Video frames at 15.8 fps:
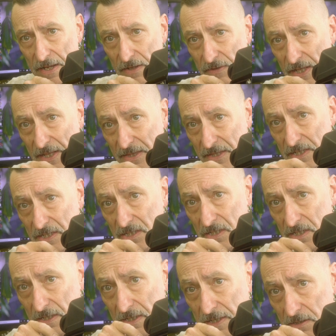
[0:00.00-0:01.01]
that
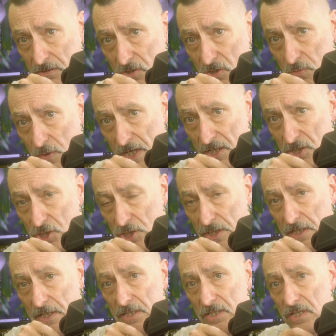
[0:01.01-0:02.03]
this little switch
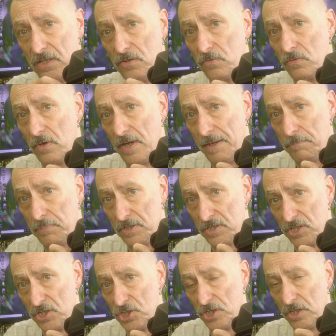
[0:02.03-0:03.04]
is in the right
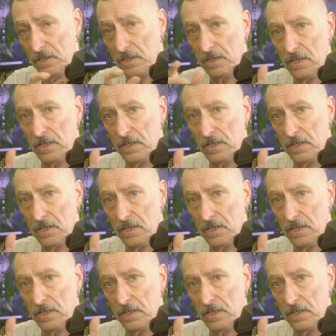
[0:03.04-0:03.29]
position.